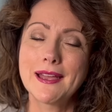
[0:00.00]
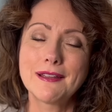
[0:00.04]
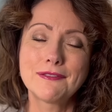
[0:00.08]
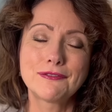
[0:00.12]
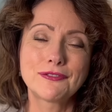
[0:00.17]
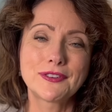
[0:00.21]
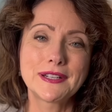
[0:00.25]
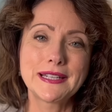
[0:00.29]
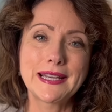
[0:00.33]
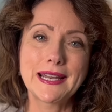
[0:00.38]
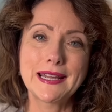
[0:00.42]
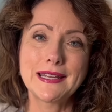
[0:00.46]

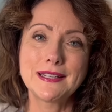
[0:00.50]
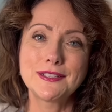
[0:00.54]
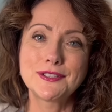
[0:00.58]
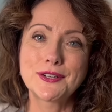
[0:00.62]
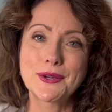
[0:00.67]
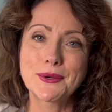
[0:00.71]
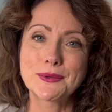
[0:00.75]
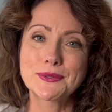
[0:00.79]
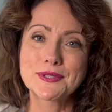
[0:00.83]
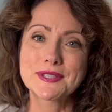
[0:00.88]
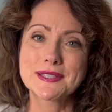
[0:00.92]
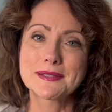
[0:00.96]
everyday
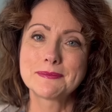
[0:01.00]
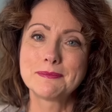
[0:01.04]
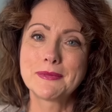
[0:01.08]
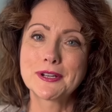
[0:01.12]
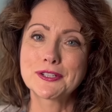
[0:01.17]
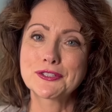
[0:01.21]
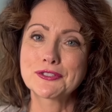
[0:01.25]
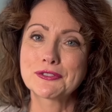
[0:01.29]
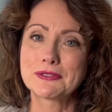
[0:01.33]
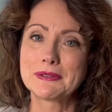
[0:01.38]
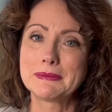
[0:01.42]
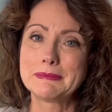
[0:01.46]
dose
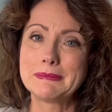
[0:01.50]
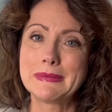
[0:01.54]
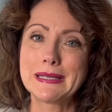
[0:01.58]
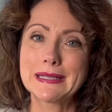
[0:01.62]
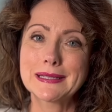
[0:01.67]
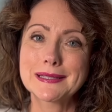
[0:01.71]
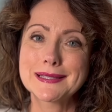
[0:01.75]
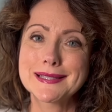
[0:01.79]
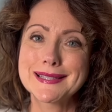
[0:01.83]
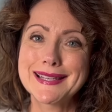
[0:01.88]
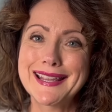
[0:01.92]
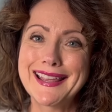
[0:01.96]
mushroom
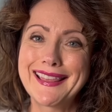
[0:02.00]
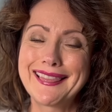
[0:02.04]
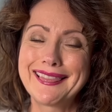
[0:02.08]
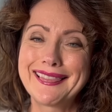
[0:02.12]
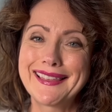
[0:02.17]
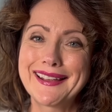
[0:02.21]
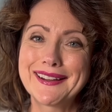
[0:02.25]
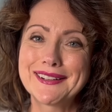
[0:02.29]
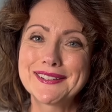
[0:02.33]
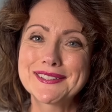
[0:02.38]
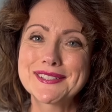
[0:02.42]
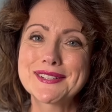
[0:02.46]
mix in
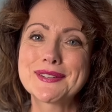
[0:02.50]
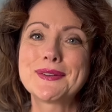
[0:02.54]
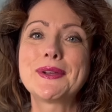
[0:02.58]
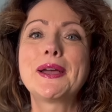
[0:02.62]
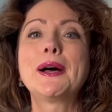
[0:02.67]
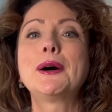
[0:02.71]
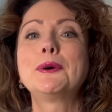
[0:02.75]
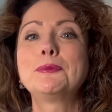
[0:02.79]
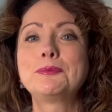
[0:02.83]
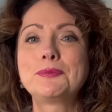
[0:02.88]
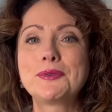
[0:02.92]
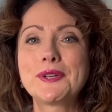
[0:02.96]
there to
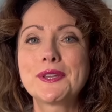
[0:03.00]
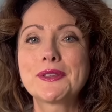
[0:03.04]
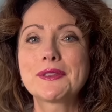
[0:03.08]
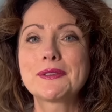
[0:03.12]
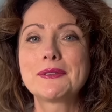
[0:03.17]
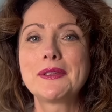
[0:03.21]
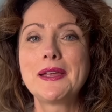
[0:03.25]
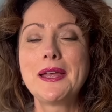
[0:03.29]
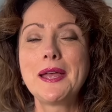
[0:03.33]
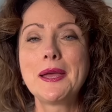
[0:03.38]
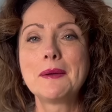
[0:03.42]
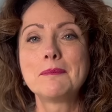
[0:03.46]
help with
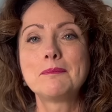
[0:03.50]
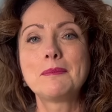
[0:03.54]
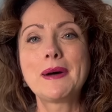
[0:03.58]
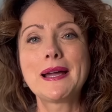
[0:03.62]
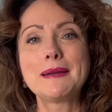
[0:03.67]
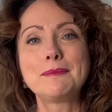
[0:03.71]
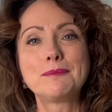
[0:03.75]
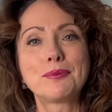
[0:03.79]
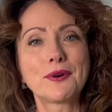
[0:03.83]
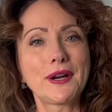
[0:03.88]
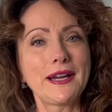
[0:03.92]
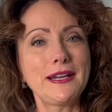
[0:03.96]
my
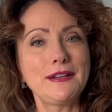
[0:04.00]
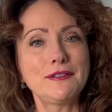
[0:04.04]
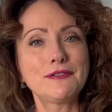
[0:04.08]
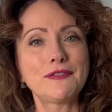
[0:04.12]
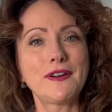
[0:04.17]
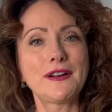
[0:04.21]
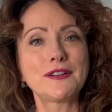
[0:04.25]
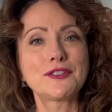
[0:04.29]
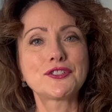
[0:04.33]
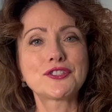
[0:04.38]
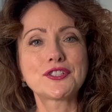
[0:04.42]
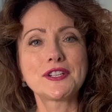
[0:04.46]
brain
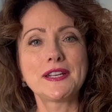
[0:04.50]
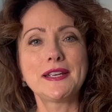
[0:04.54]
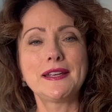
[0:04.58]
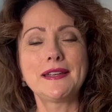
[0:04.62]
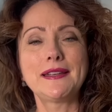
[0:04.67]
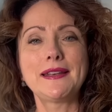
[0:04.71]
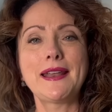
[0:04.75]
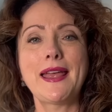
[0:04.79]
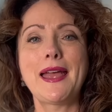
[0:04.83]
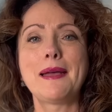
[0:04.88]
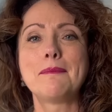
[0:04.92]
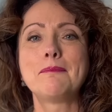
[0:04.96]

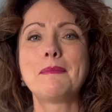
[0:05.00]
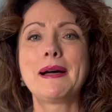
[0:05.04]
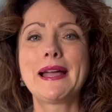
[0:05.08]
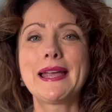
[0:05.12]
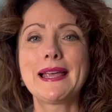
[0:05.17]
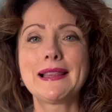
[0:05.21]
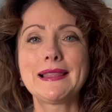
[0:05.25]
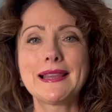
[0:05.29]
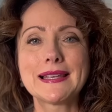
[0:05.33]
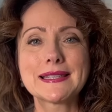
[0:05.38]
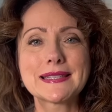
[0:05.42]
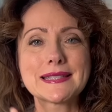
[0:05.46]
function and my
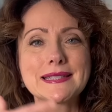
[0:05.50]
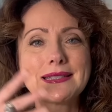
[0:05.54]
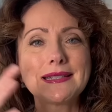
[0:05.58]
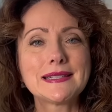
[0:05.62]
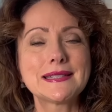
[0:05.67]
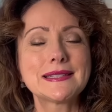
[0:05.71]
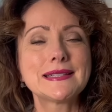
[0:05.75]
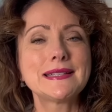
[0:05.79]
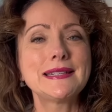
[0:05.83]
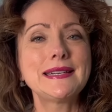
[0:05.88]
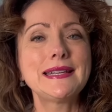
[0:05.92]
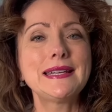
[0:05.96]

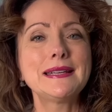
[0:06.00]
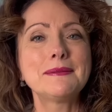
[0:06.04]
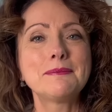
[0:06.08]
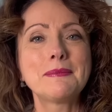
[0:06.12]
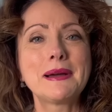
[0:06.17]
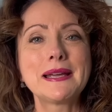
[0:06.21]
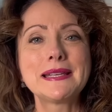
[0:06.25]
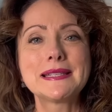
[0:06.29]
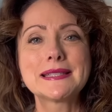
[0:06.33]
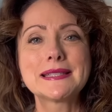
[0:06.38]
elasticity in my